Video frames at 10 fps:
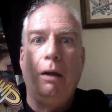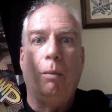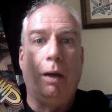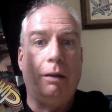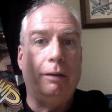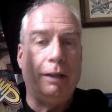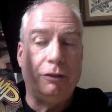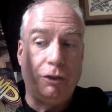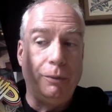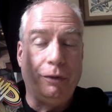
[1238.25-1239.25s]
Well,
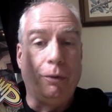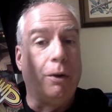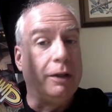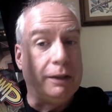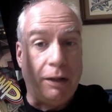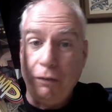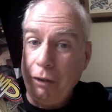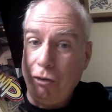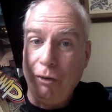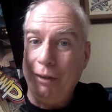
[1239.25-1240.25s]
that's true in Thor. It's
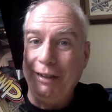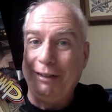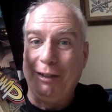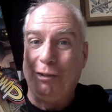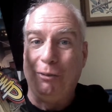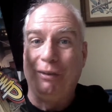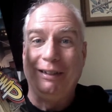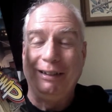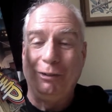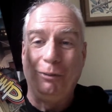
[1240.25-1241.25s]
definitely true in this issue.
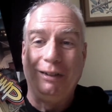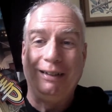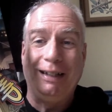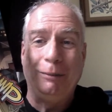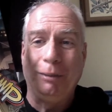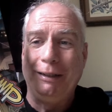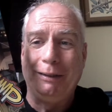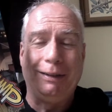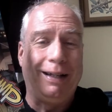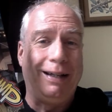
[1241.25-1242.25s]
This issue takes
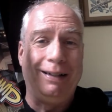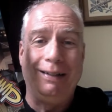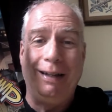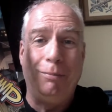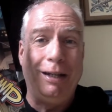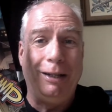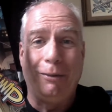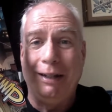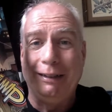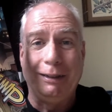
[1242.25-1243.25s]
place uh, in medias
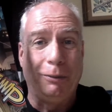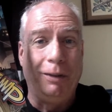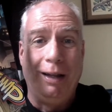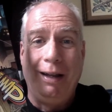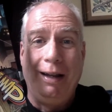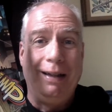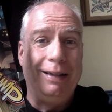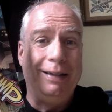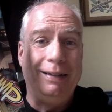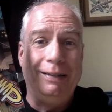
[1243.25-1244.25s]
res, so
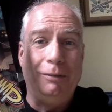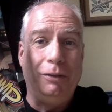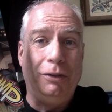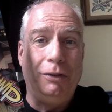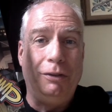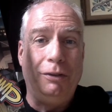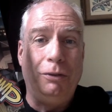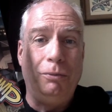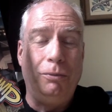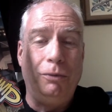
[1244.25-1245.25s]
uh,
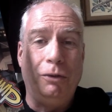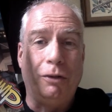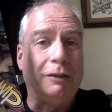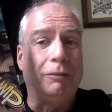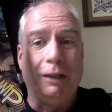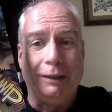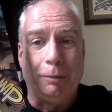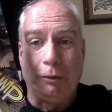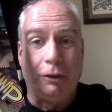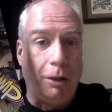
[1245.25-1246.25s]
you you're not really
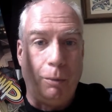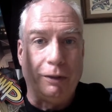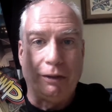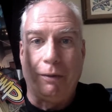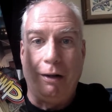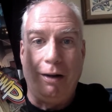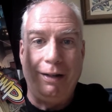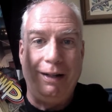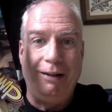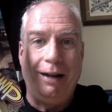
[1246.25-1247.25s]
supposed to know what's going on
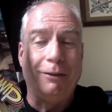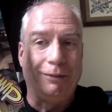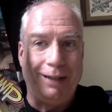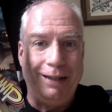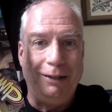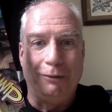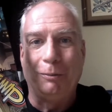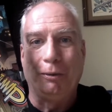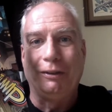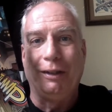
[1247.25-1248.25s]
here. I don't think you're
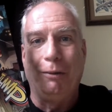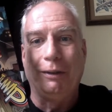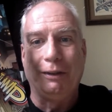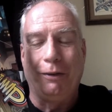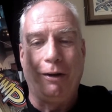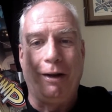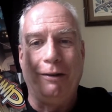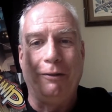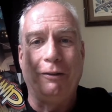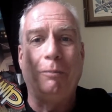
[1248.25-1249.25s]
supposed to know what's going on
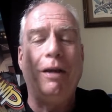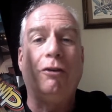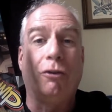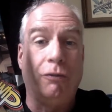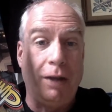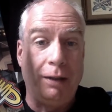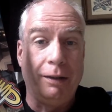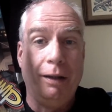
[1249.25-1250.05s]
here. There's a major event